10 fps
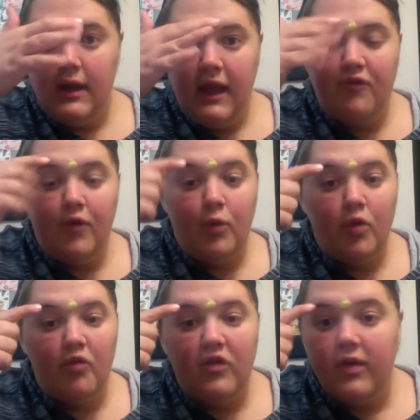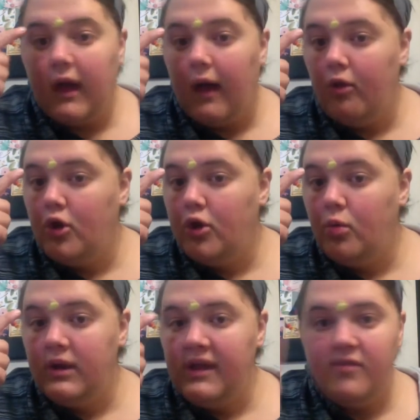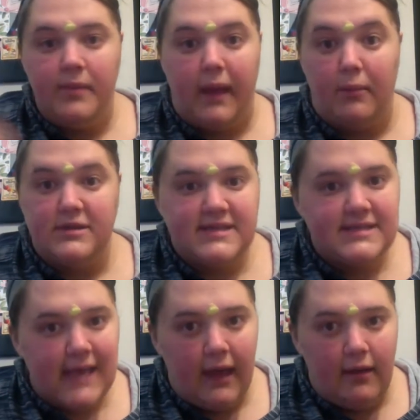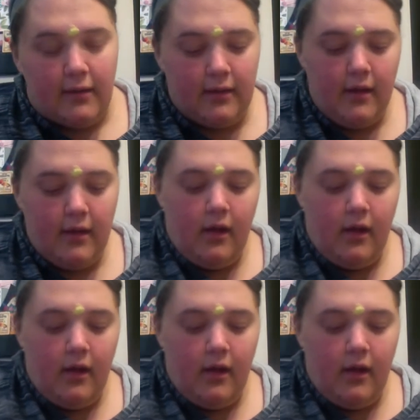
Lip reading: If it weren't for the color, you wouldn't even be able to tell.